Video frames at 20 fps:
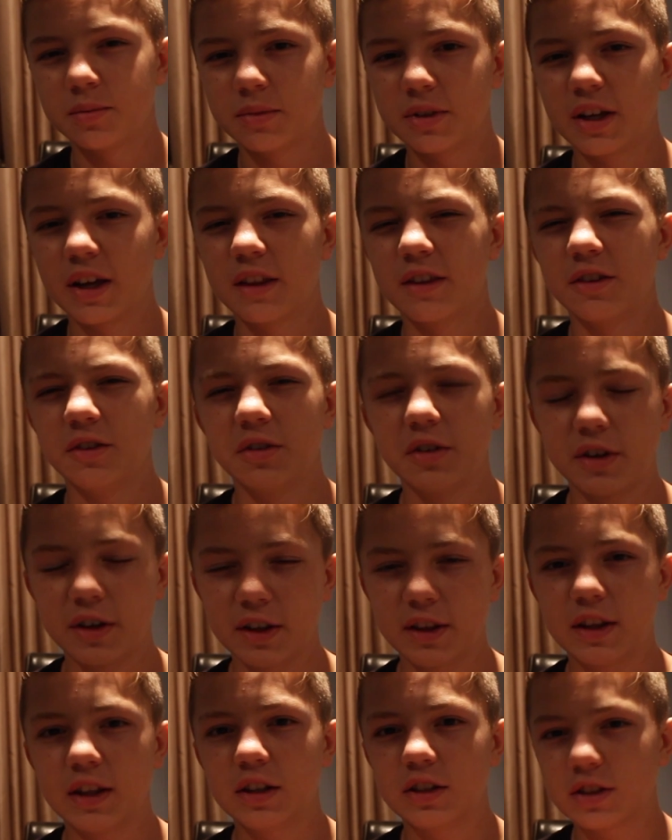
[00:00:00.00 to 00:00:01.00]
them together and you
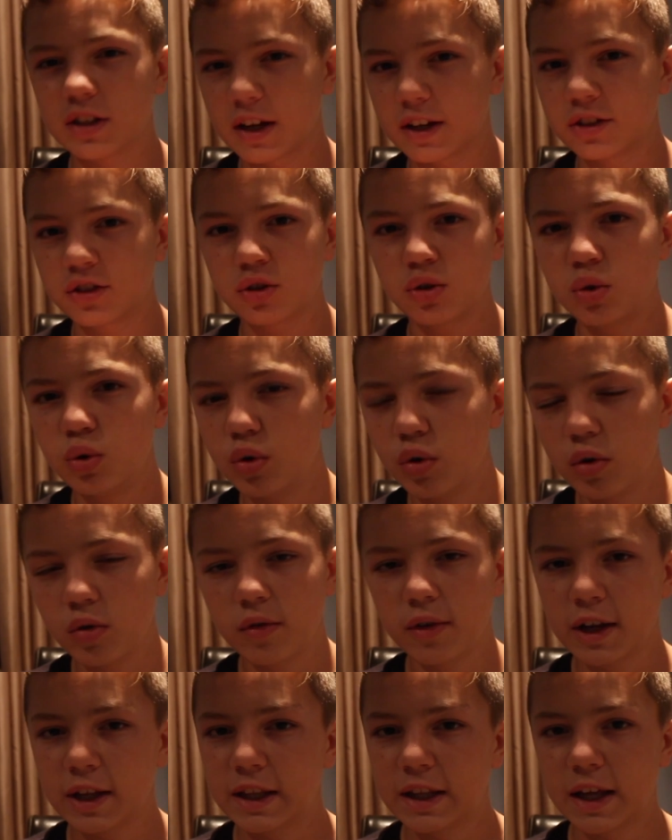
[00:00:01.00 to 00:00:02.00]
get these nice cool
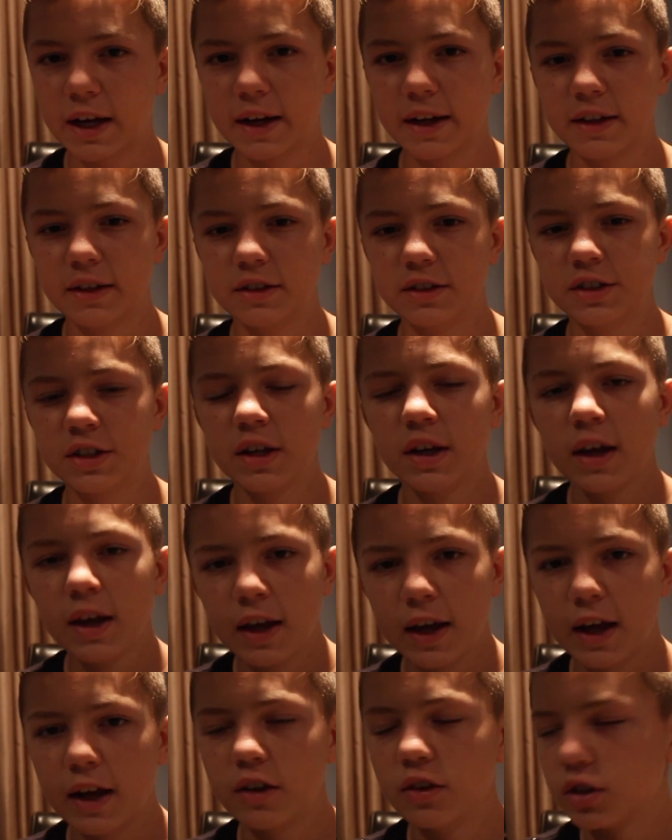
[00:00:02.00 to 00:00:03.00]
red lines.
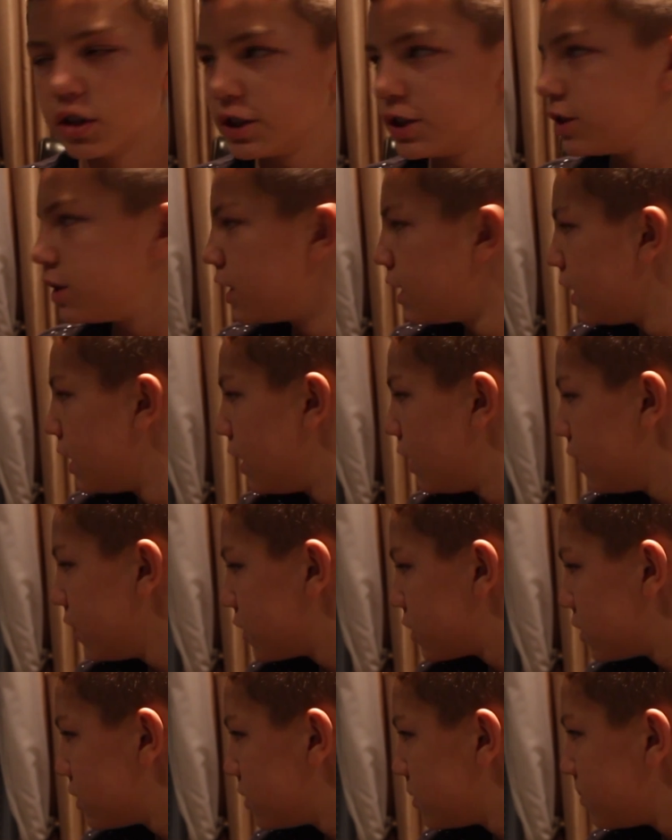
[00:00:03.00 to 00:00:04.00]
And it looks it
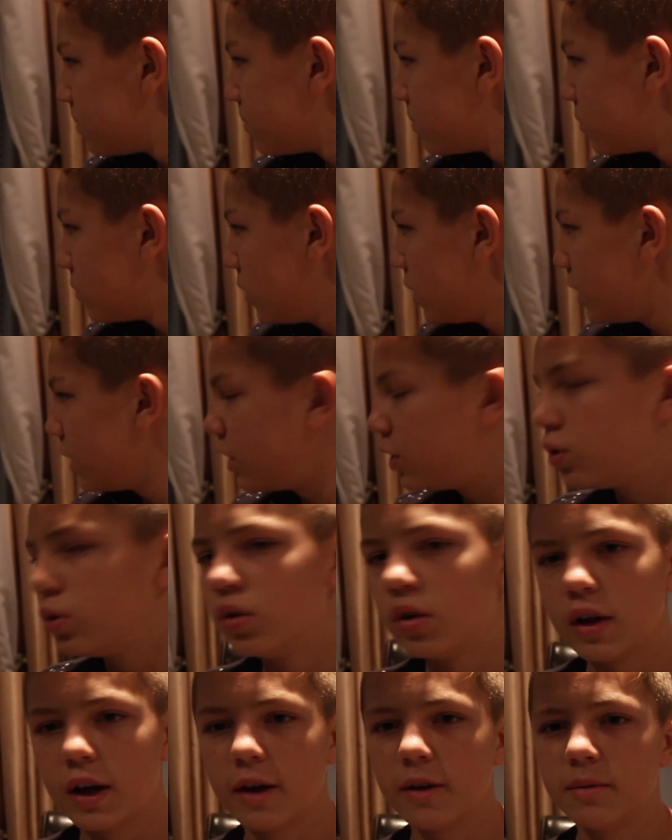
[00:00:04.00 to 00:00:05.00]
looks really
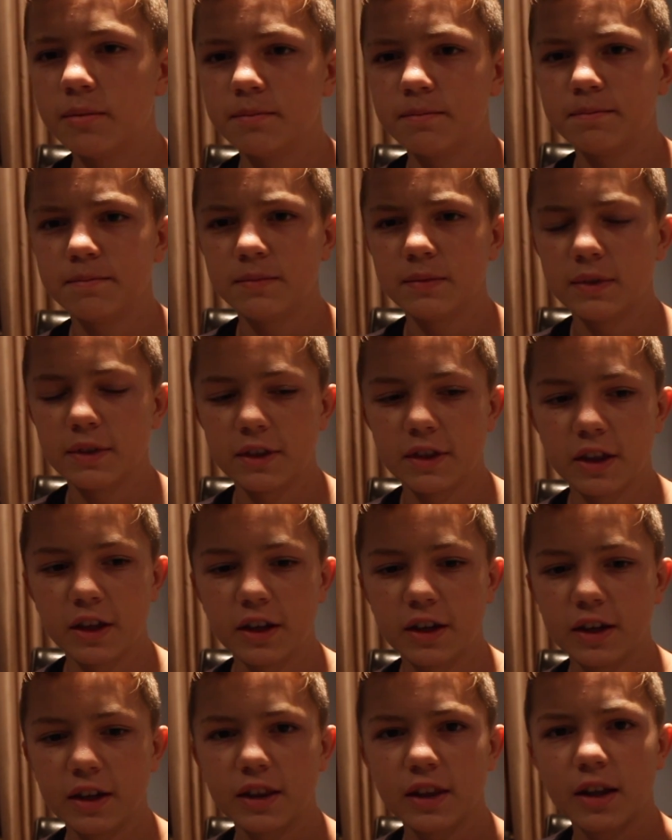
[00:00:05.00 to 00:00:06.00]
cool. I'm
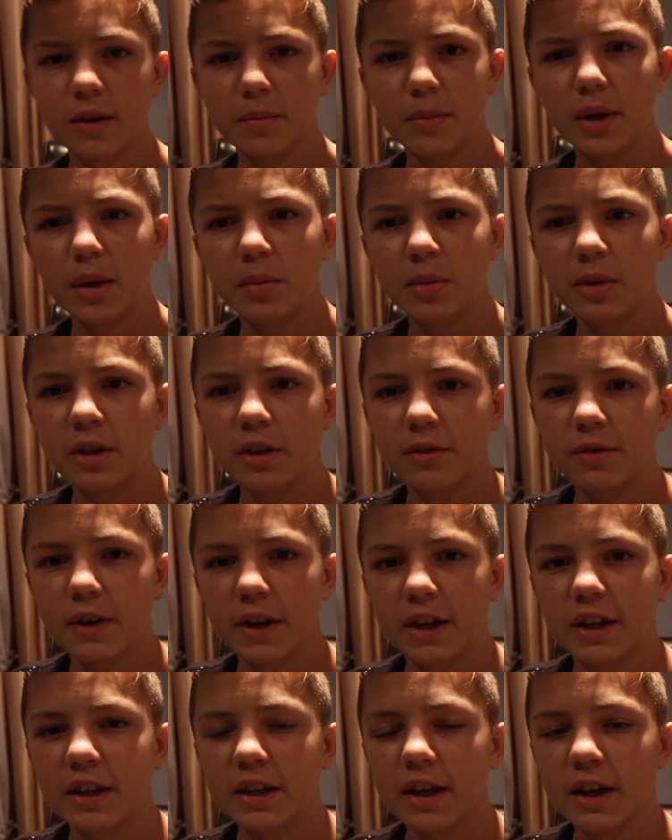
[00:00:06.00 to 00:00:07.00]
thinking that maybe if I
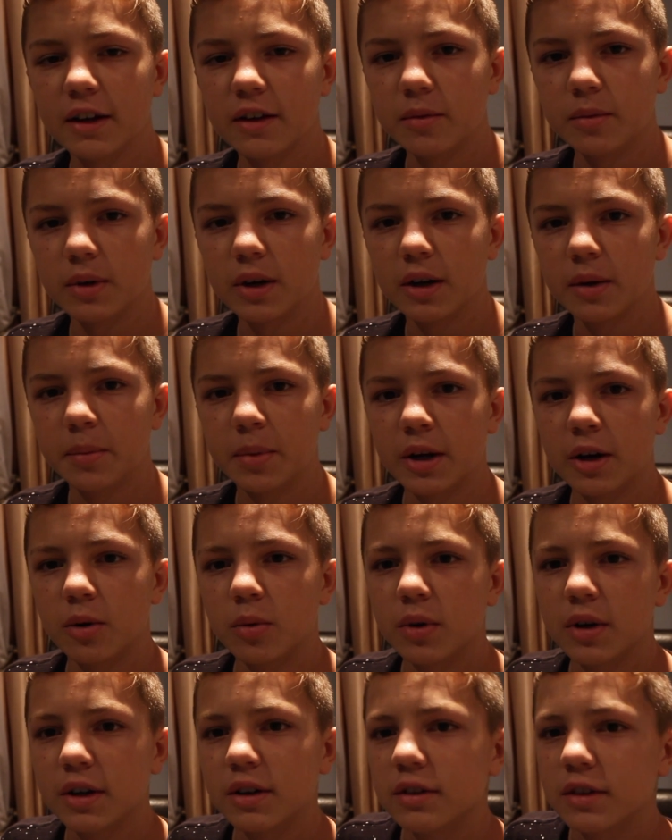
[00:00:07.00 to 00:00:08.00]
could get a better
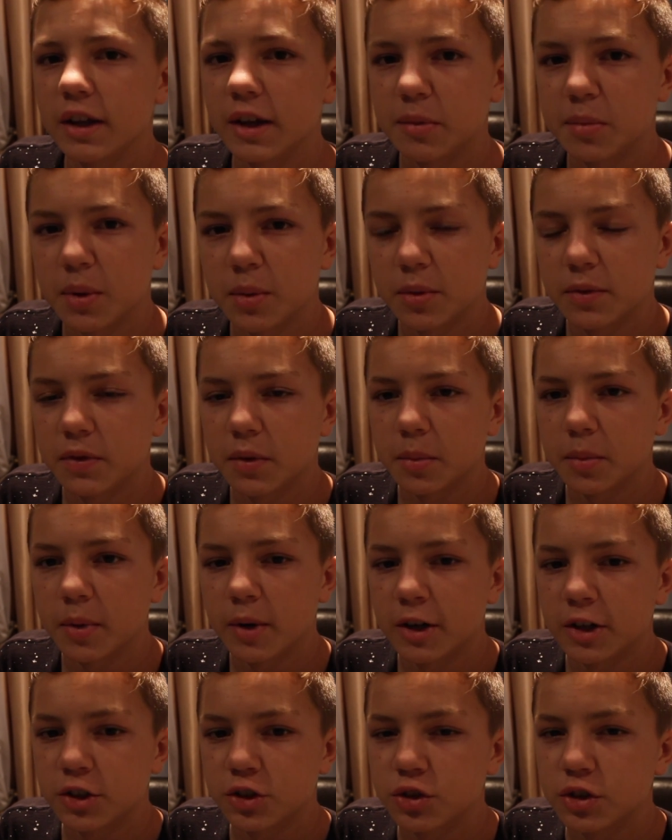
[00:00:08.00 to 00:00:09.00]
one, like maybe from a
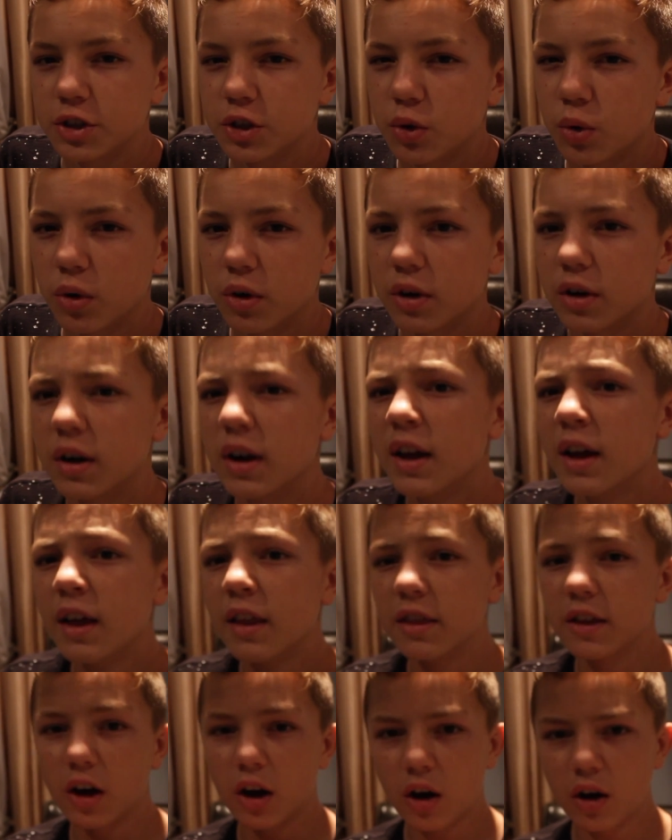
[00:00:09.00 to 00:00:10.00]
better street corner.
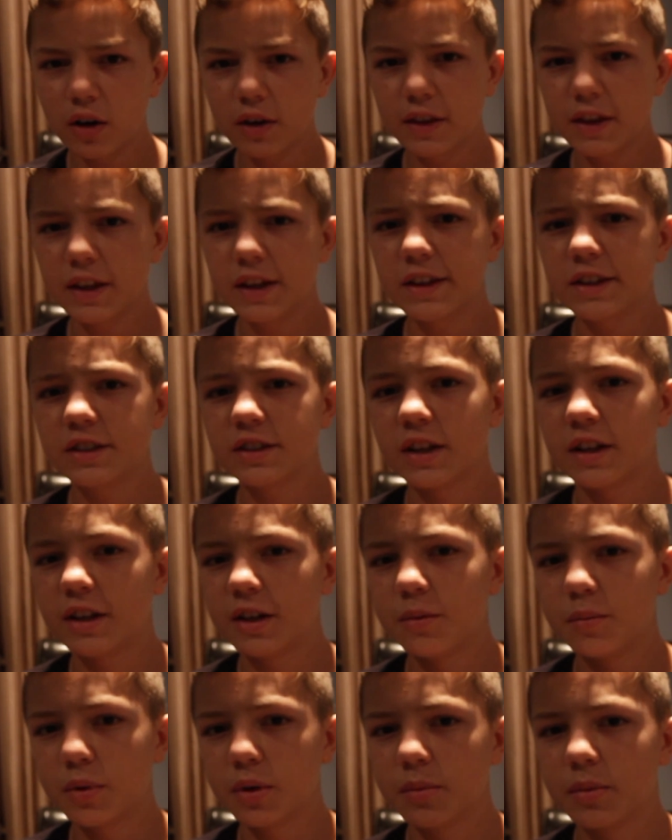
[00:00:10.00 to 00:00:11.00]
The hard thing is I
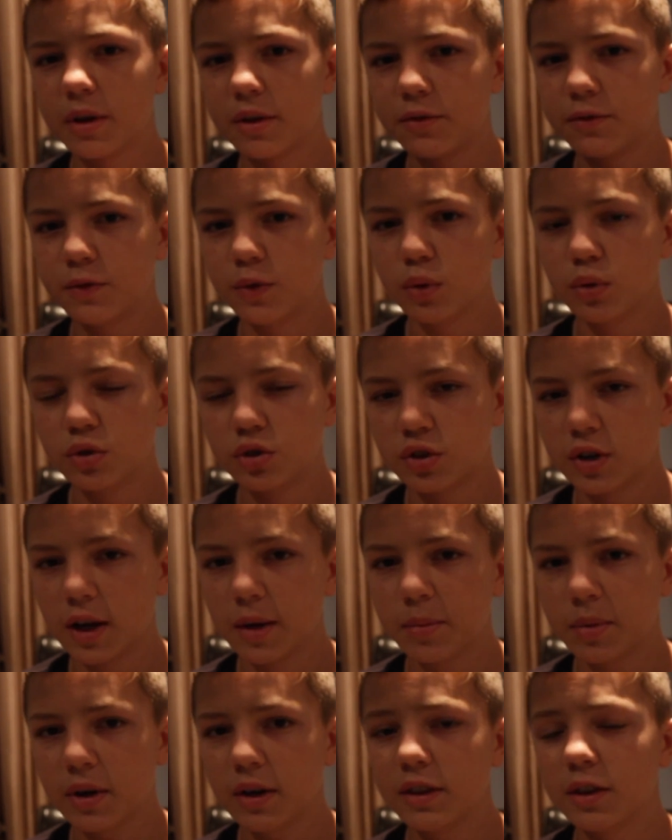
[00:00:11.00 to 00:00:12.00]
didn't bring my full
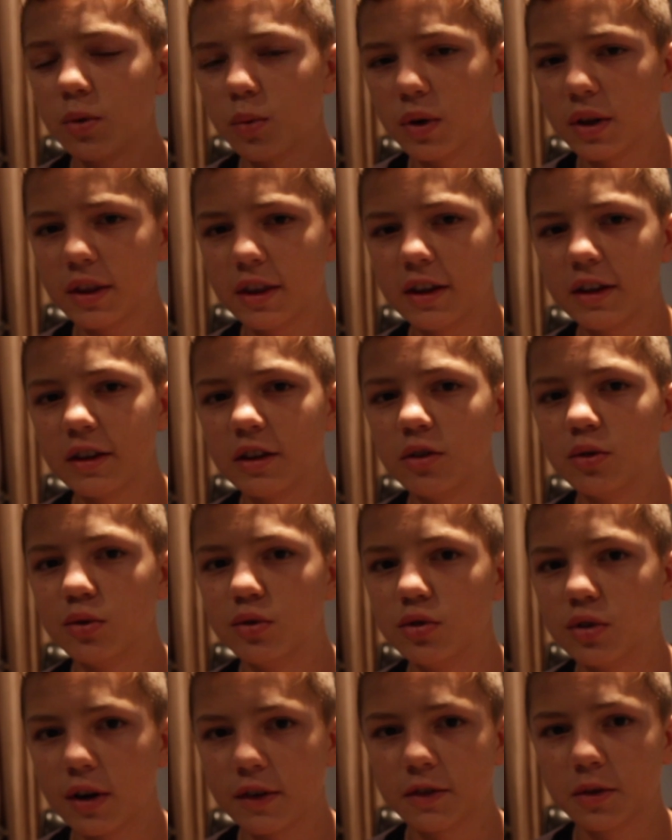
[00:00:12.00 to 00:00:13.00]
tripod. The one thing that you
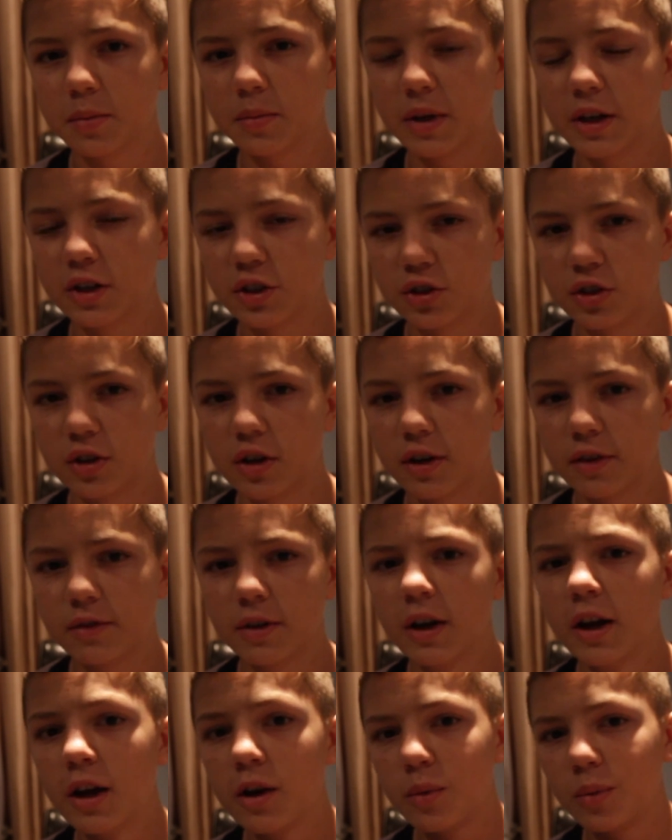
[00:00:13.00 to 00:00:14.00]
do have to make sure of
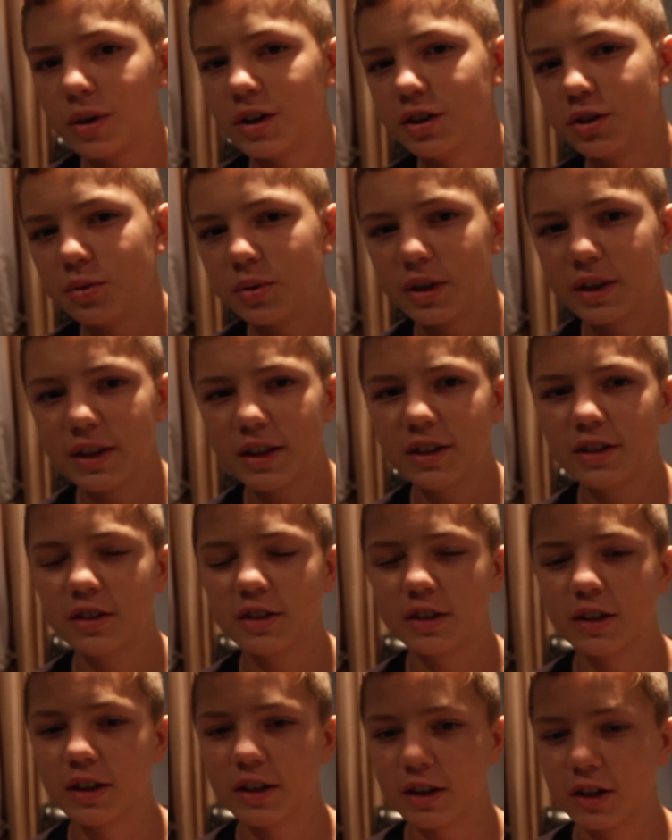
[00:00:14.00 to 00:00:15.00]
when doing these
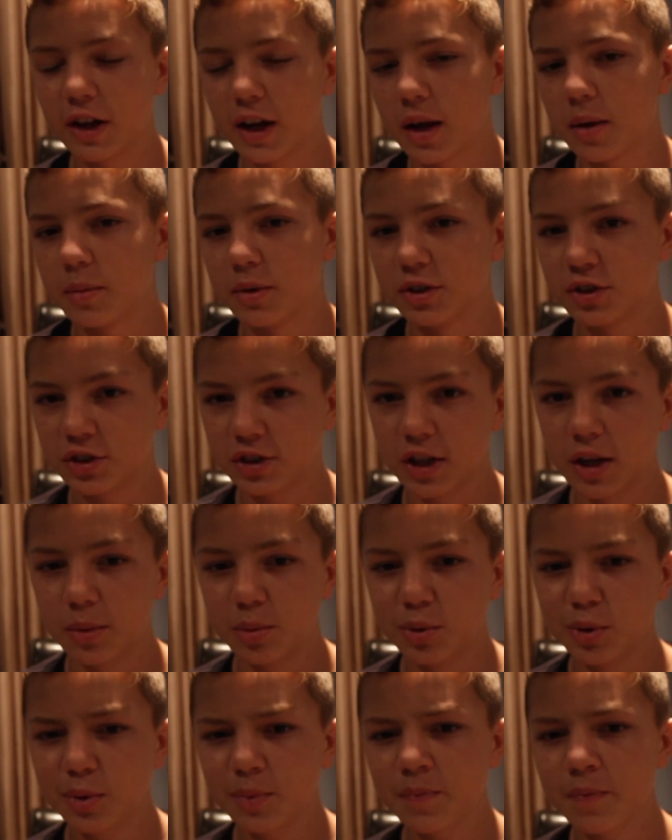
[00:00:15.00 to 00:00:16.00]
is that the camera is
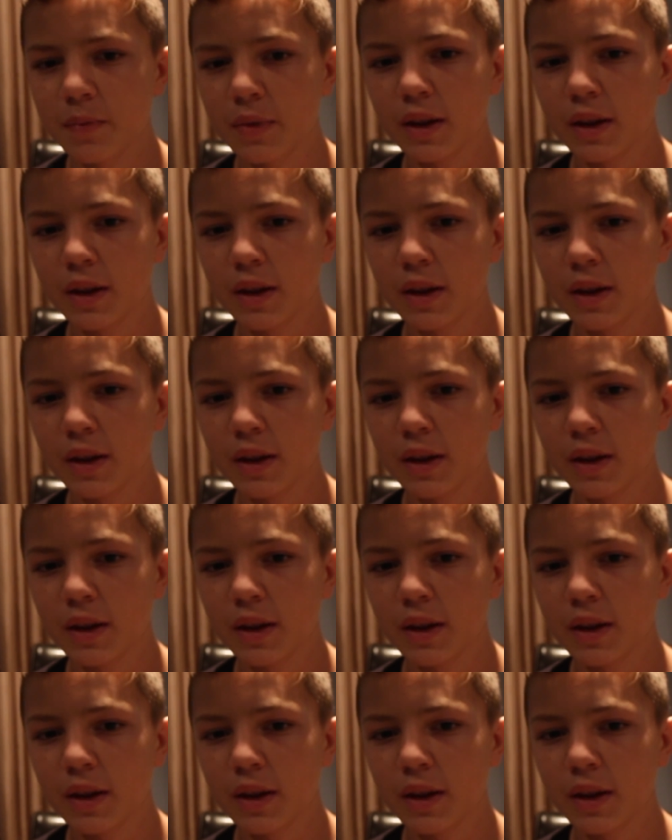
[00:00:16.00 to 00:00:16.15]
stable.